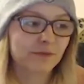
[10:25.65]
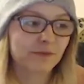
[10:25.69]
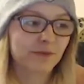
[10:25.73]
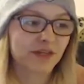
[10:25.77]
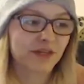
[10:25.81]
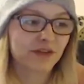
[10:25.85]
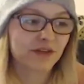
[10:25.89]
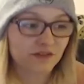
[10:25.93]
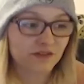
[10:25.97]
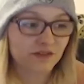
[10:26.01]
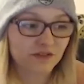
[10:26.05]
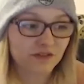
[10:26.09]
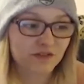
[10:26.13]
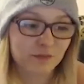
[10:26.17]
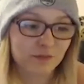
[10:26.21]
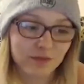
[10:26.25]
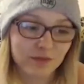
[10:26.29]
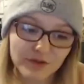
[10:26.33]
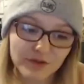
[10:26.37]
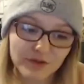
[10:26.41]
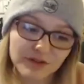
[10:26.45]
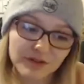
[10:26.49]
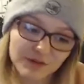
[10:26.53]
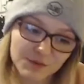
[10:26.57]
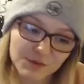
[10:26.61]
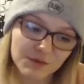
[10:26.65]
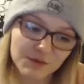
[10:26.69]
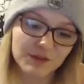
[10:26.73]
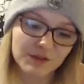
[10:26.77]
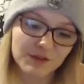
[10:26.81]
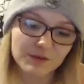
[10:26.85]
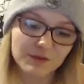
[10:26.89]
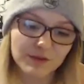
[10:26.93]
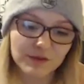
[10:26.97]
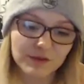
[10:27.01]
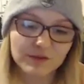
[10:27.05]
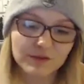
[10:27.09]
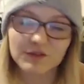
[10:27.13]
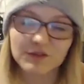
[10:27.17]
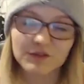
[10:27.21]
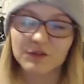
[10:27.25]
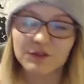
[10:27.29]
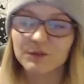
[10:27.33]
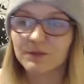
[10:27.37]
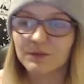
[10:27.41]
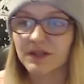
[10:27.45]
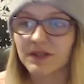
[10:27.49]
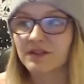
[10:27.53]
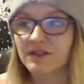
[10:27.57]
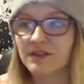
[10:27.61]
because to be honest with you,
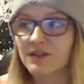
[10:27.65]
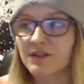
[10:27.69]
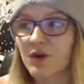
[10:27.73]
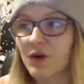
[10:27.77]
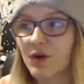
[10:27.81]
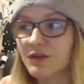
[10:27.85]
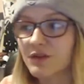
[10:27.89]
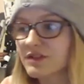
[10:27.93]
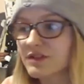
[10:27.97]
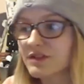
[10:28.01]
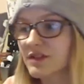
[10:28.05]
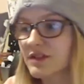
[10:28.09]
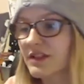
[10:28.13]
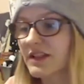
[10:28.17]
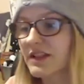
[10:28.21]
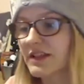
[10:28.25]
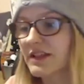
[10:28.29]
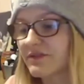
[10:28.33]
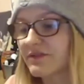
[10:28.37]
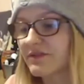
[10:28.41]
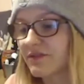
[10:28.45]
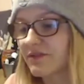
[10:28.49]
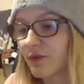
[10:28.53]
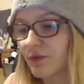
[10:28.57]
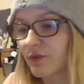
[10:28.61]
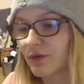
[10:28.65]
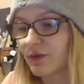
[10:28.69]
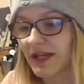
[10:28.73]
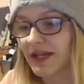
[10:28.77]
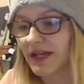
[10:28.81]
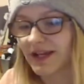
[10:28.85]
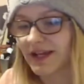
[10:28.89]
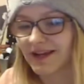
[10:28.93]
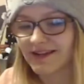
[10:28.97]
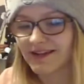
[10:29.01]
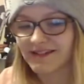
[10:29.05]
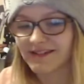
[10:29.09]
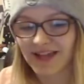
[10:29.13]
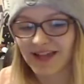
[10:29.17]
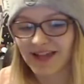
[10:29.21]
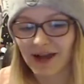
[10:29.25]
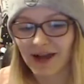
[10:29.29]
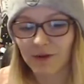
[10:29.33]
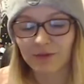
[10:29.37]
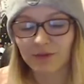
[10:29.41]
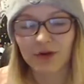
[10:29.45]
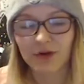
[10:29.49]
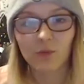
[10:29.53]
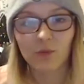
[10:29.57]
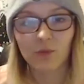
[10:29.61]
YouTube is constantly falling
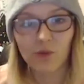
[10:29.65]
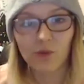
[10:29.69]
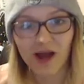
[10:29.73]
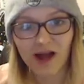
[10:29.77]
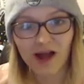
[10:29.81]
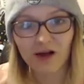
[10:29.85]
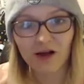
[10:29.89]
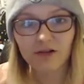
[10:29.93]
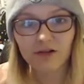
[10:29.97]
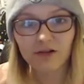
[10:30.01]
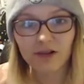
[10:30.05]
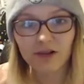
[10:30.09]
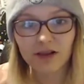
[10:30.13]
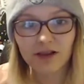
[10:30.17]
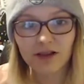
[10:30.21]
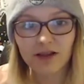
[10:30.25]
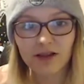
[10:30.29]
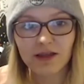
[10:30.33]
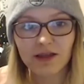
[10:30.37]
down a well.